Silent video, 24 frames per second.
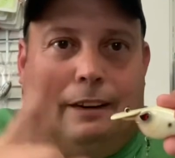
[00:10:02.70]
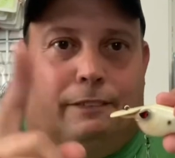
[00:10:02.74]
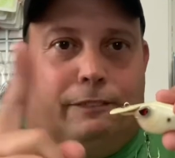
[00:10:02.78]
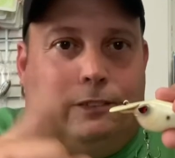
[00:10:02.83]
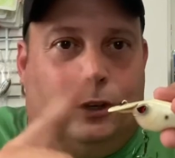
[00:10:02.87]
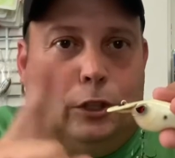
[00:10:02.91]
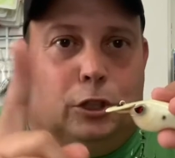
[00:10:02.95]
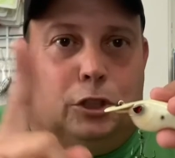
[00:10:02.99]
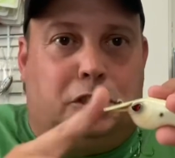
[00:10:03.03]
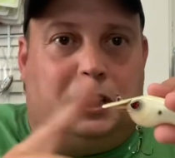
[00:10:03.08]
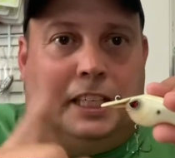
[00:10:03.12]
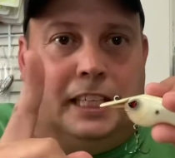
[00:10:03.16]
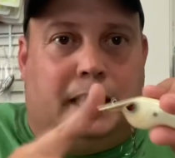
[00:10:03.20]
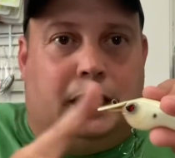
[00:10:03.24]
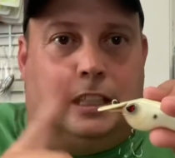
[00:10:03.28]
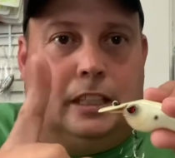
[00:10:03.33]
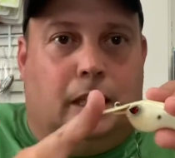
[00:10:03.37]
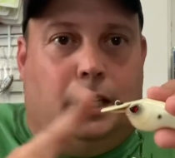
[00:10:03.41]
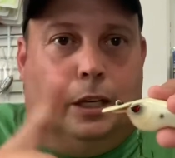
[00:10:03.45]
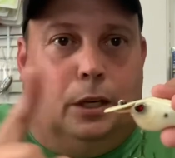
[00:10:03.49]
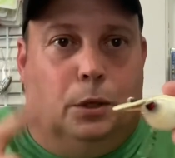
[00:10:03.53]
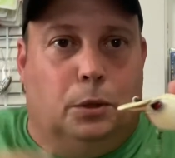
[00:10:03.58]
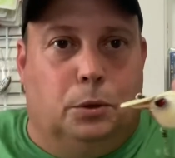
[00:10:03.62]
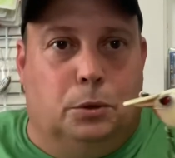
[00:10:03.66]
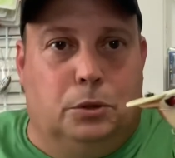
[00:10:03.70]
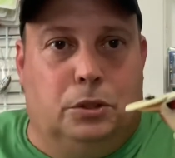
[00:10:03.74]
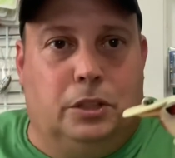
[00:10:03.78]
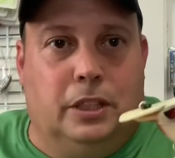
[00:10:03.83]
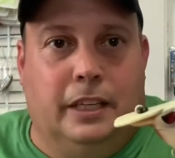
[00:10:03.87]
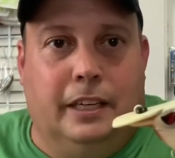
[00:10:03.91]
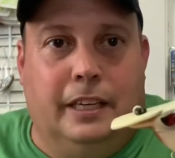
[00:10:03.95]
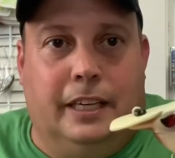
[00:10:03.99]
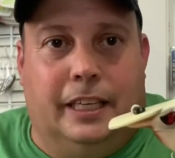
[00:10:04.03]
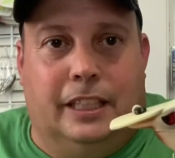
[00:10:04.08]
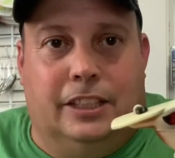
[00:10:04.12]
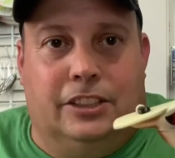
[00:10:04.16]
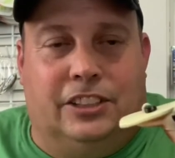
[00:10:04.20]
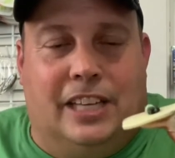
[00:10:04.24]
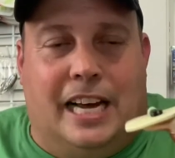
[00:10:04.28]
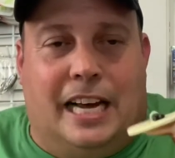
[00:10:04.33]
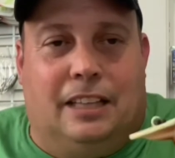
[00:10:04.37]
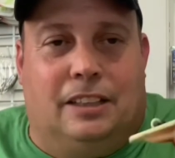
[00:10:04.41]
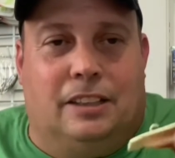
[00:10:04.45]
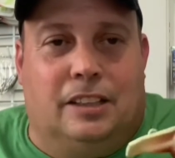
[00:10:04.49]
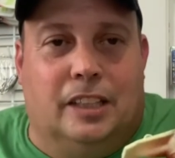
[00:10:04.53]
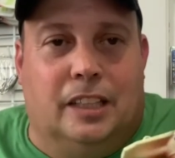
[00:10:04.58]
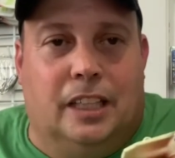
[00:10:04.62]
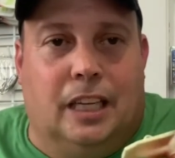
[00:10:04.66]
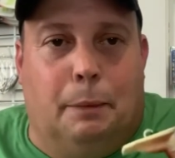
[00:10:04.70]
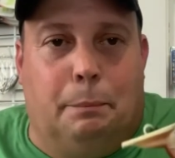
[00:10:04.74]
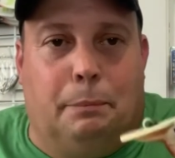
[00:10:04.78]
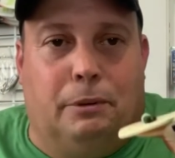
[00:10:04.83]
first thing that goes is that lip,